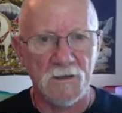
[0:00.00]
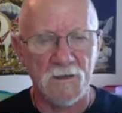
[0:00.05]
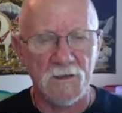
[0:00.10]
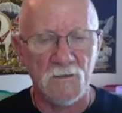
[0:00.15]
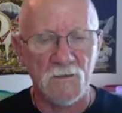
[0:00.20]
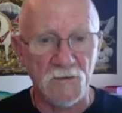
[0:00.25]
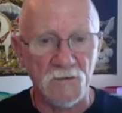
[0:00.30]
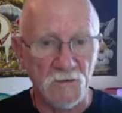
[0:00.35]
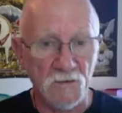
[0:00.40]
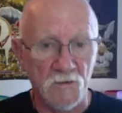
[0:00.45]

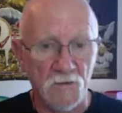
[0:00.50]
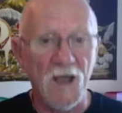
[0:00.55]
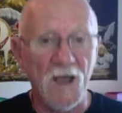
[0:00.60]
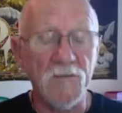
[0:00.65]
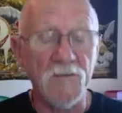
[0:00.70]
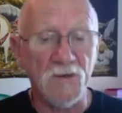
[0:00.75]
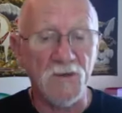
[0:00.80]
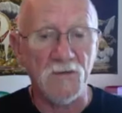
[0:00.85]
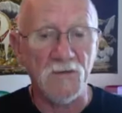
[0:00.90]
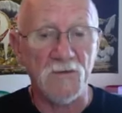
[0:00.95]
will
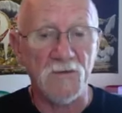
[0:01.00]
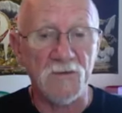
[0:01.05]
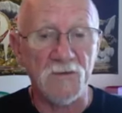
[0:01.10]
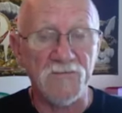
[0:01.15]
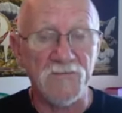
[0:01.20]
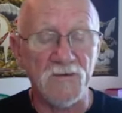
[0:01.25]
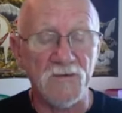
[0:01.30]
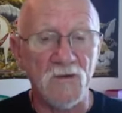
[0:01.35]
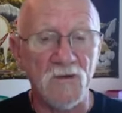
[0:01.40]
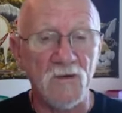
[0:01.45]
grab you
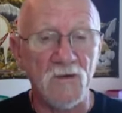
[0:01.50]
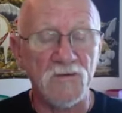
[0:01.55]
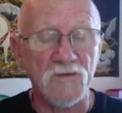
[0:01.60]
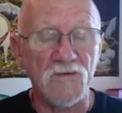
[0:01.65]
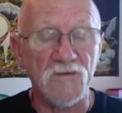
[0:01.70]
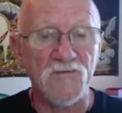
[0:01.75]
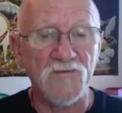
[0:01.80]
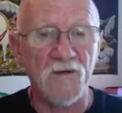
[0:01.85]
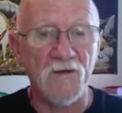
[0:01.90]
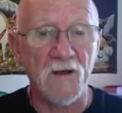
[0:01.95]
if you go
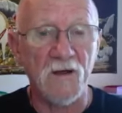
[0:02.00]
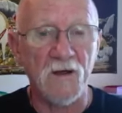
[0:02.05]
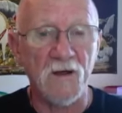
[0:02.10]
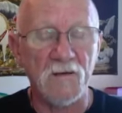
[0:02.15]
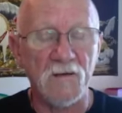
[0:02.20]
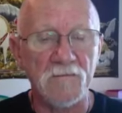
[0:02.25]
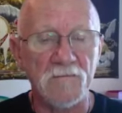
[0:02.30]
too far.